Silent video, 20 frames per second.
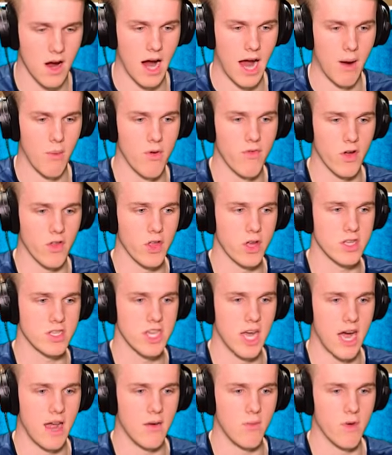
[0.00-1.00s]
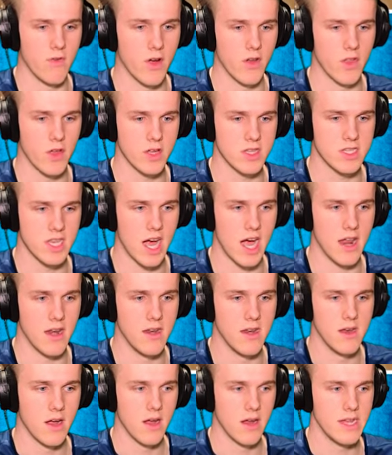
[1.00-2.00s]
All right, we've okay, got the good, good side. We've got the good
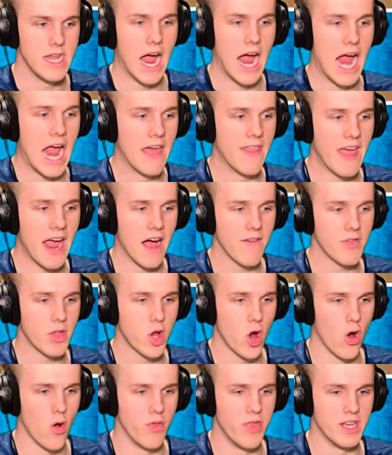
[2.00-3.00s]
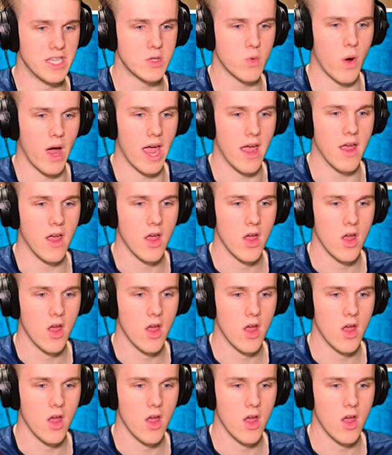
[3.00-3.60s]
side. Yeah, and they have to go this way.